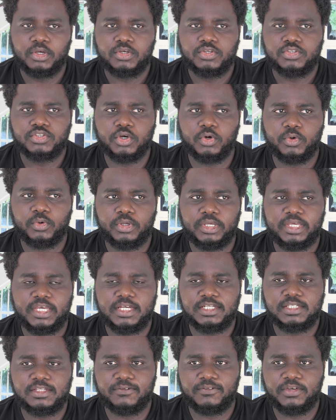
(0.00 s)
So
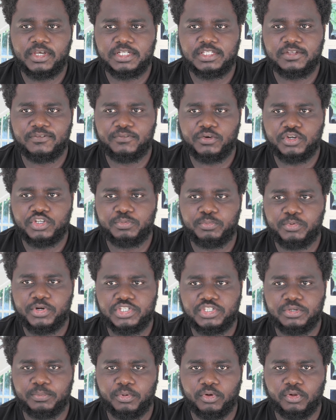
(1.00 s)
here's the first
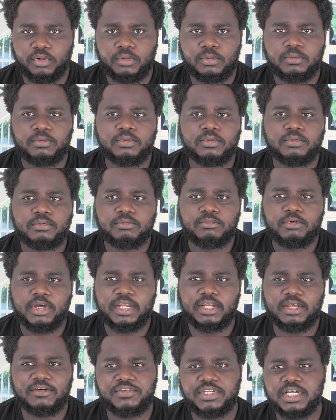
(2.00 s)
principle,
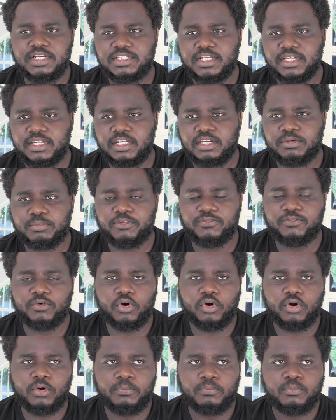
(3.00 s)
and I've just stated it
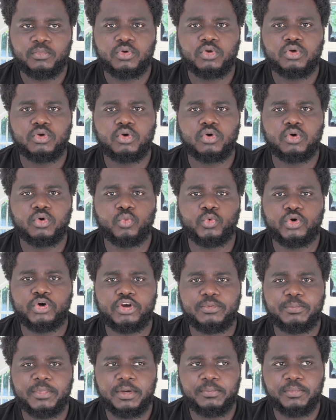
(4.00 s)
before. We
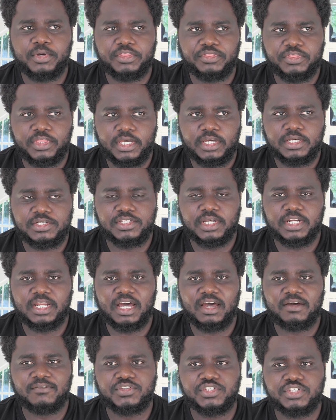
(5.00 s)
remember things that
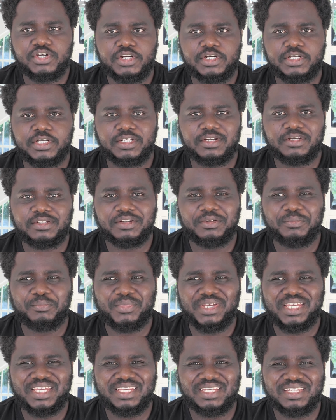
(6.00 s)
have certain
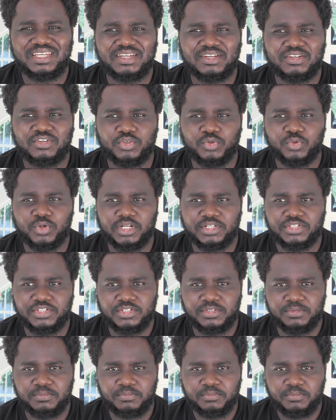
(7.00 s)
meaning to
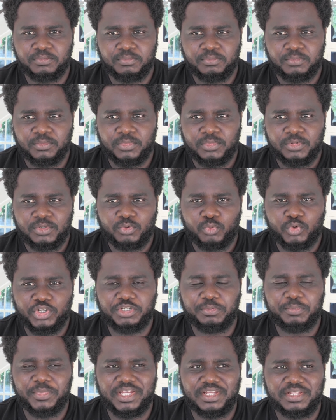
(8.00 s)
us,
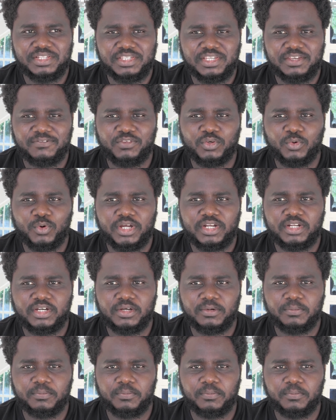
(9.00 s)
which means if you
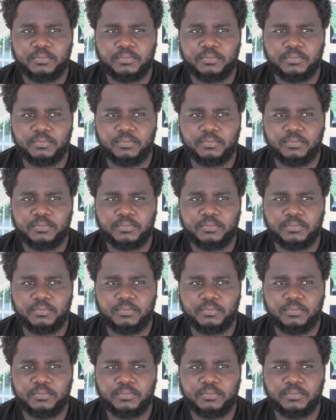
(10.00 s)
wanna...